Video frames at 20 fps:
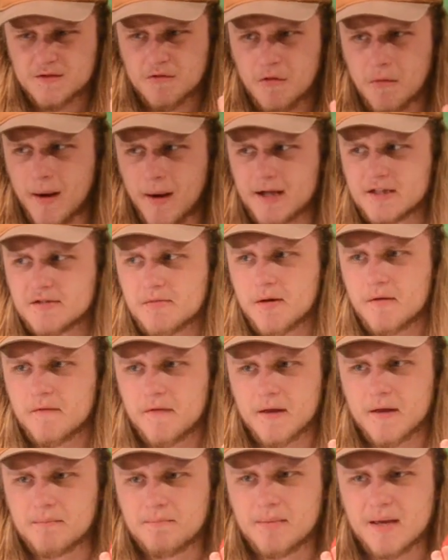reminds me of
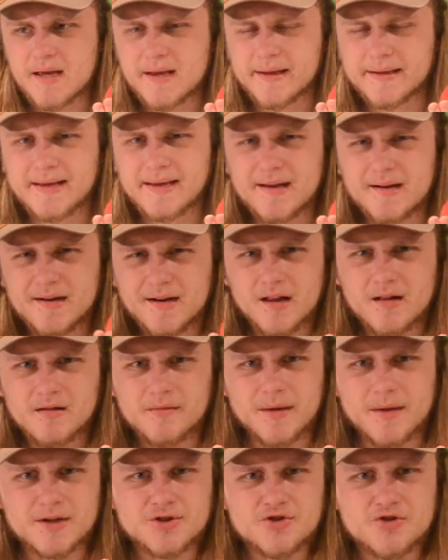like being a kid in
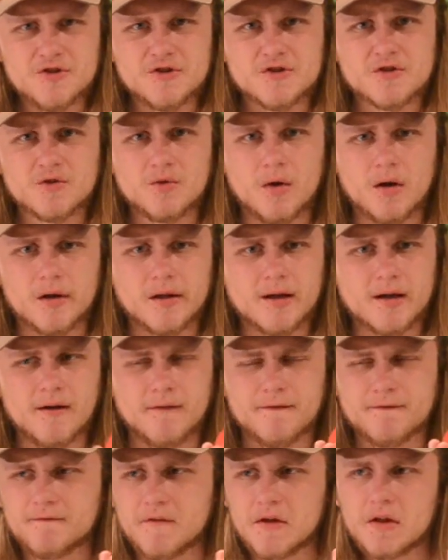elementary school on like a
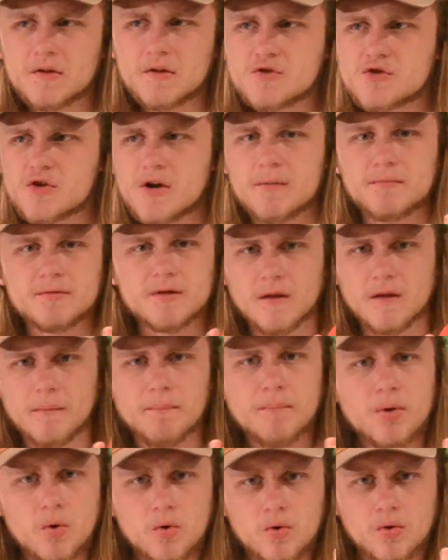field trip to the
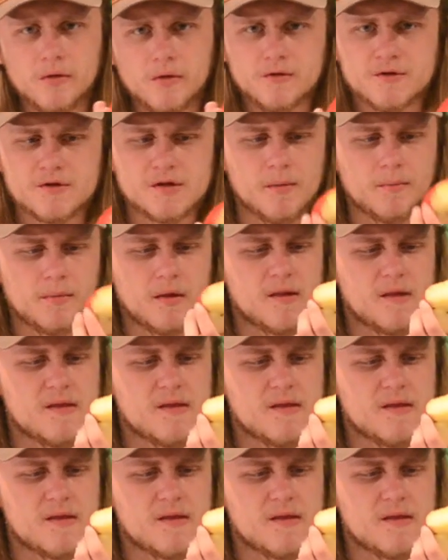pool or something.